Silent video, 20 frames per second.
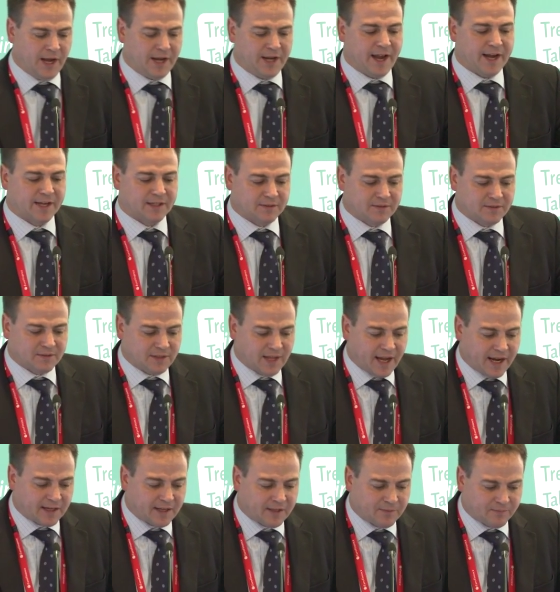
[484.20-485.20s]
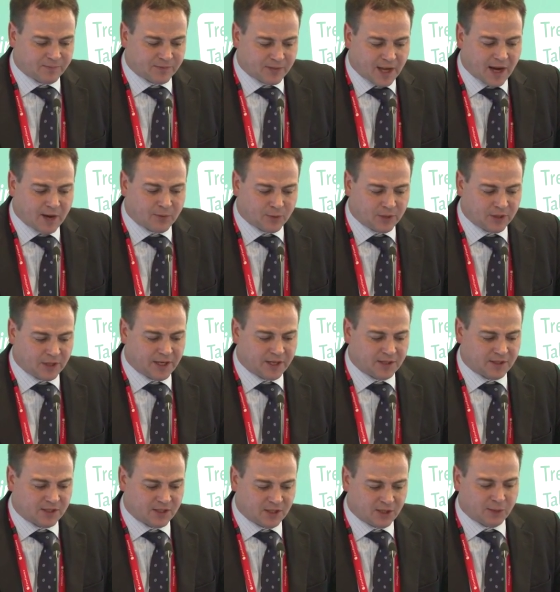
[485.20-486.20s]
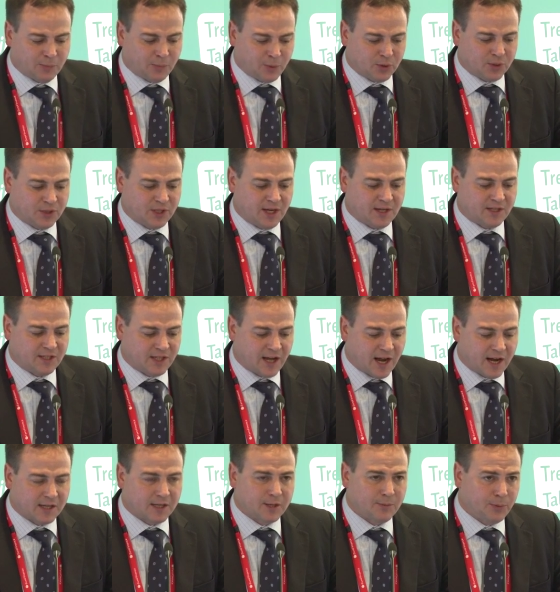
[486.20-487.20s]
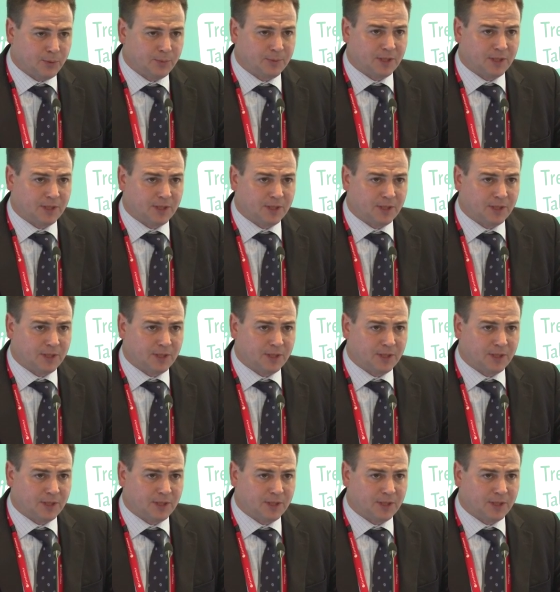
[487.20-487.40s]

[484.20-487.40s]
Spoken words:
And that relates to the per se stock